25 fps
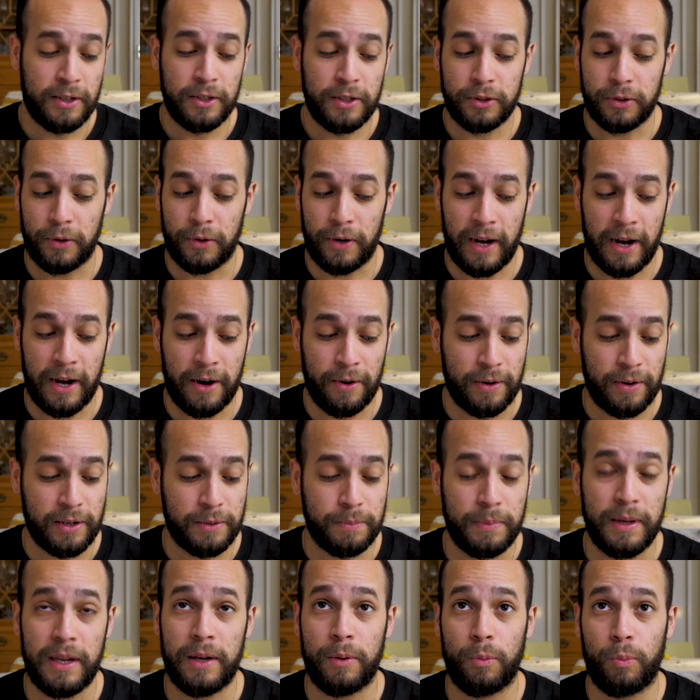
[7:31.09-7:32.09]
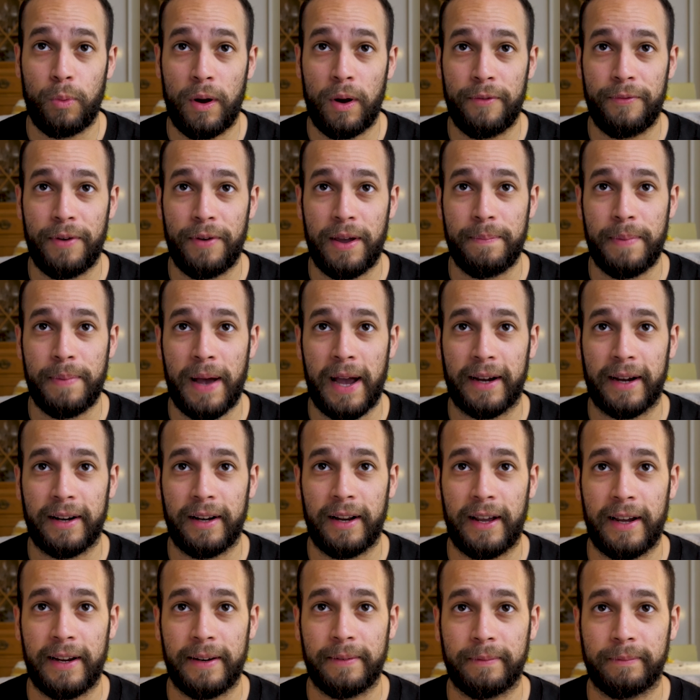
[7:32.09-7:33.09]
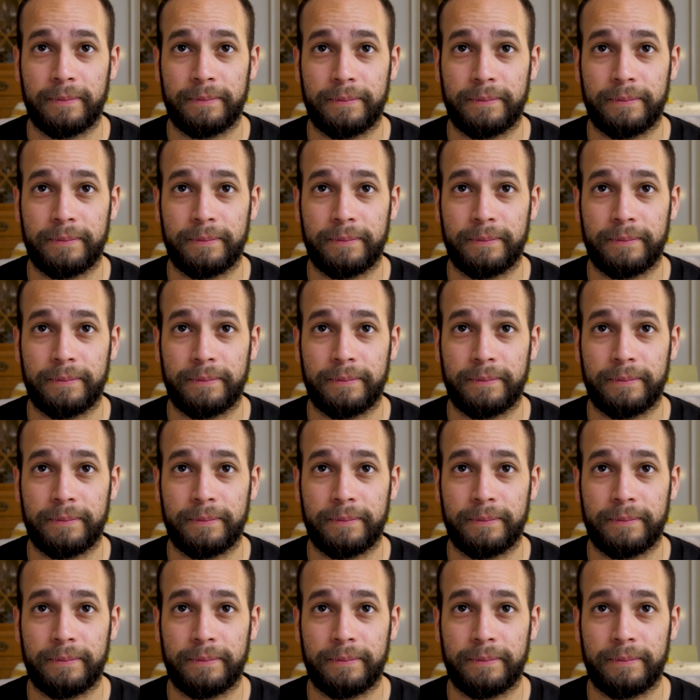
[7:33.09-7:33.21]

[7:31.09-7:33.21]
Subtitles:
So here is me with a backlight